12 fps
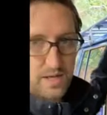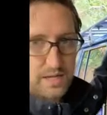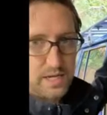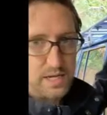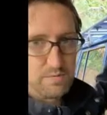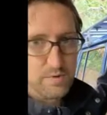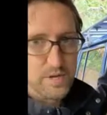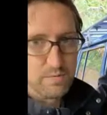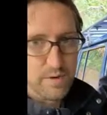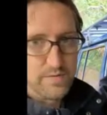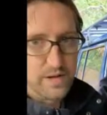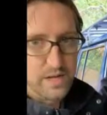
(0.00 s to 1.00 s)
They can
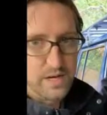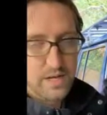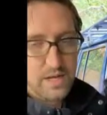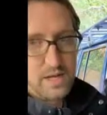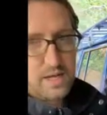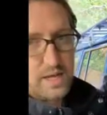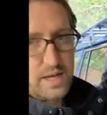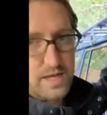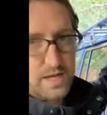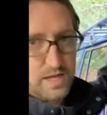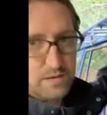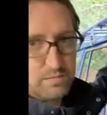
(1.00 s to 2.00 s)
re-rivet it
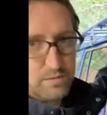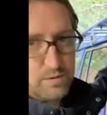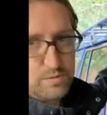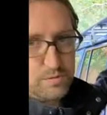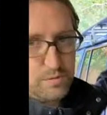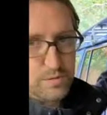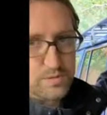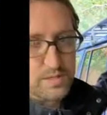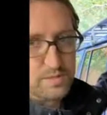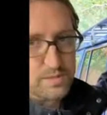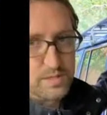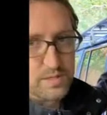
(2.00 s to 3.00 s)
and then do more
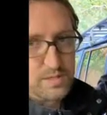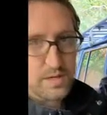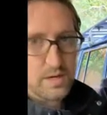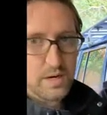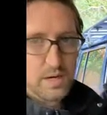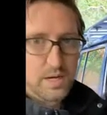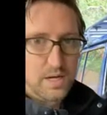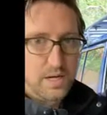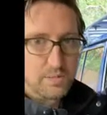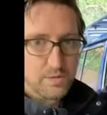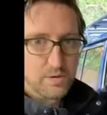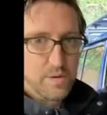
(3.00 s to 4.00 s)
seam sealer.
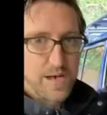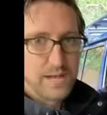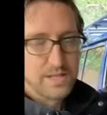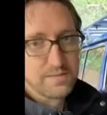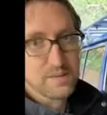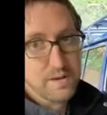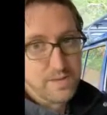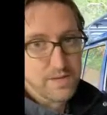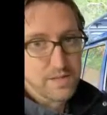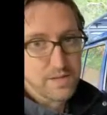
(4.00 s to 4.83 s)
With the wagons, we don't have that